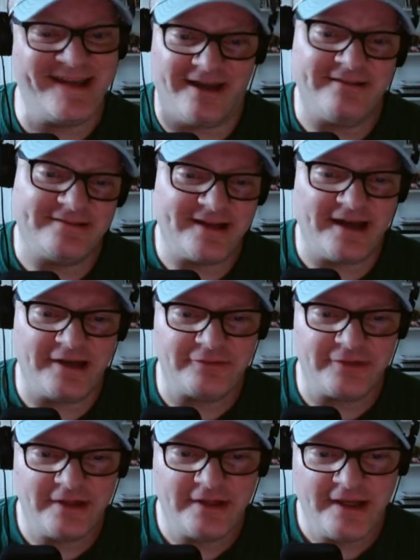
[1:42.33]
Yeah, kind
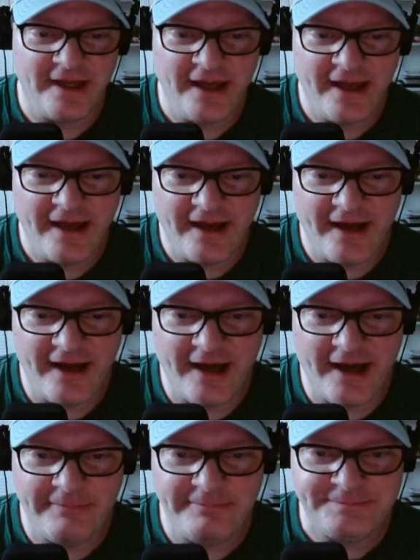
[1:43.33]

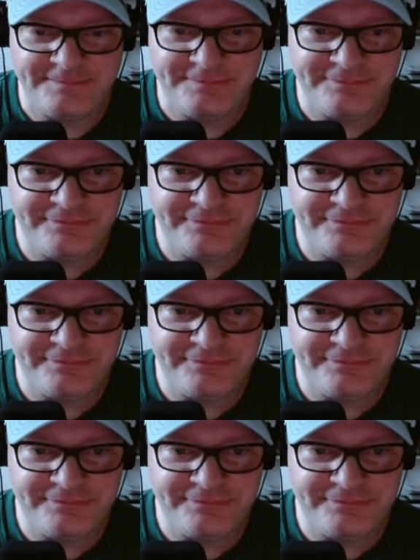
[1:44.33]
of.